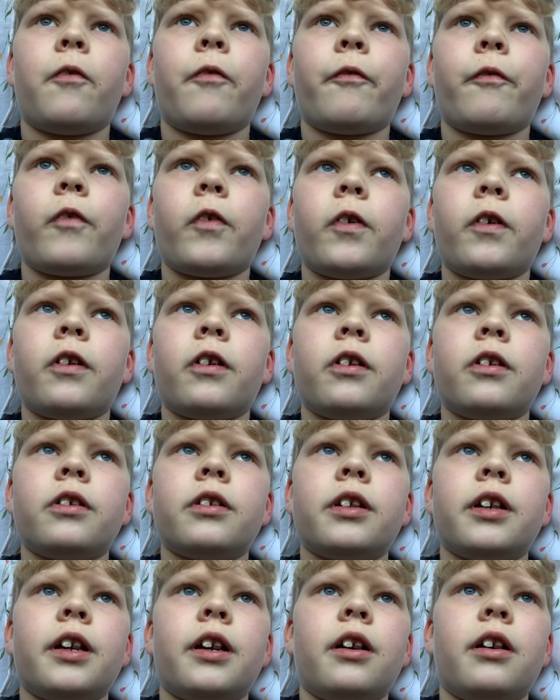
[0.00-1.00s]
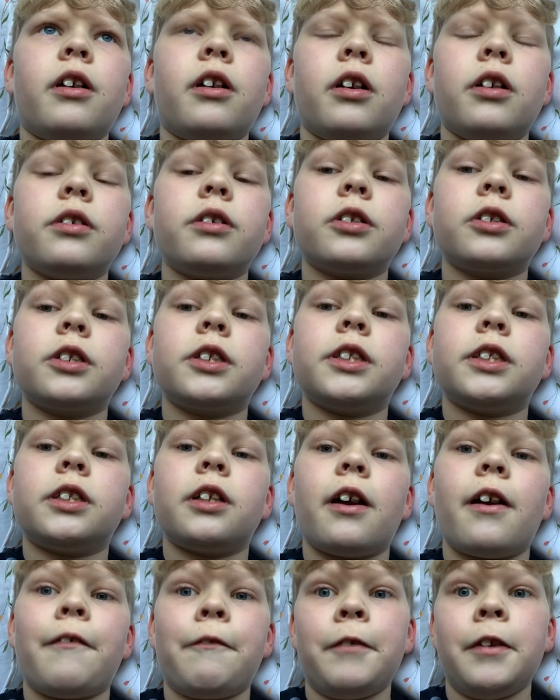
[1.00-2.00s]
For the other
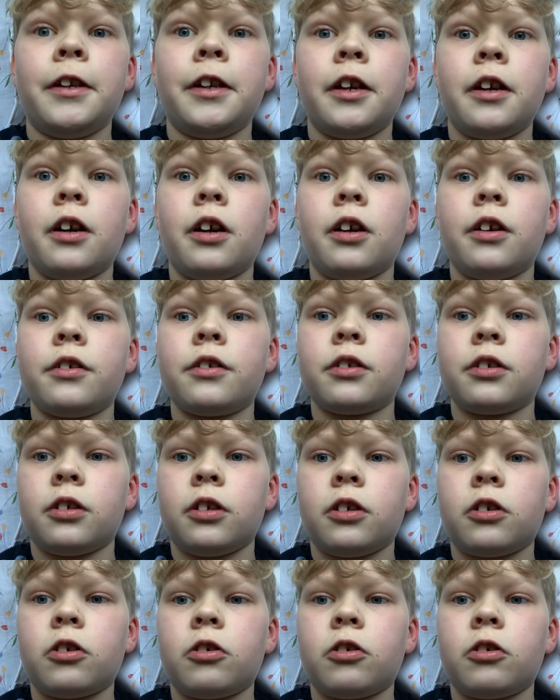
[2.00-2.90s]
stuff and the other